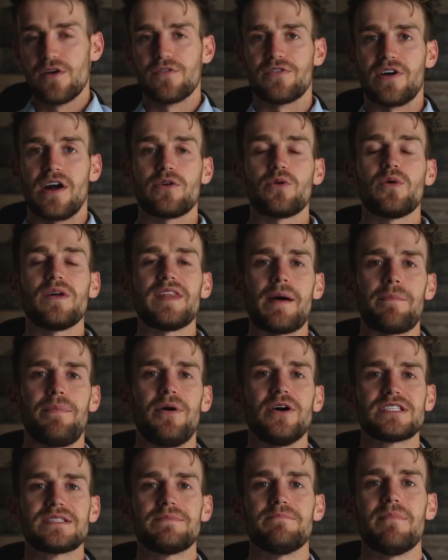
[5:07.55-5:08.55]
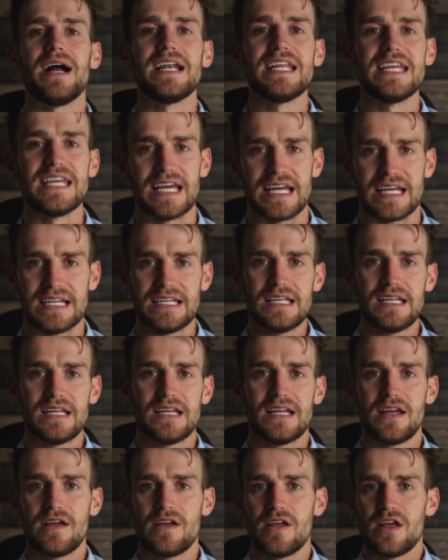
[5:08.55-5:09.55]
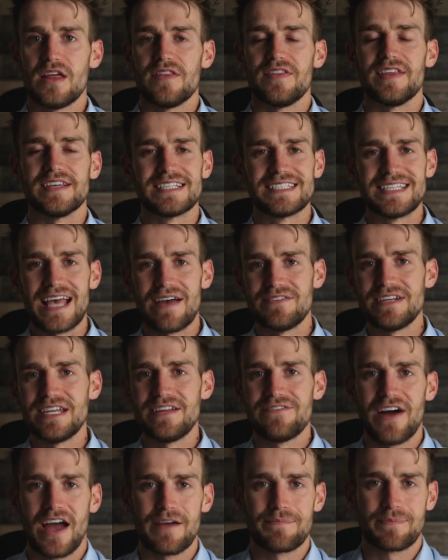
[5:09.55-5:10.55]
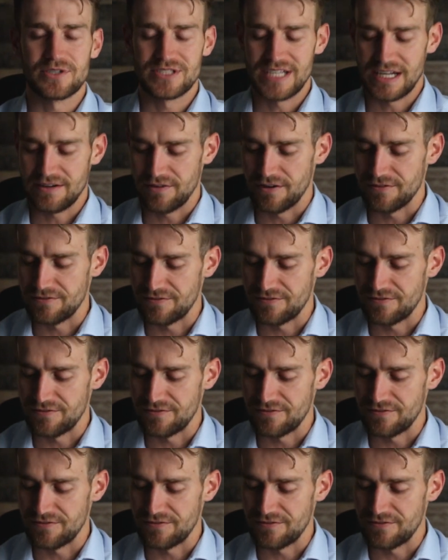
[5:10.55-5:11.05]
For everyone that puts money in, the 75% of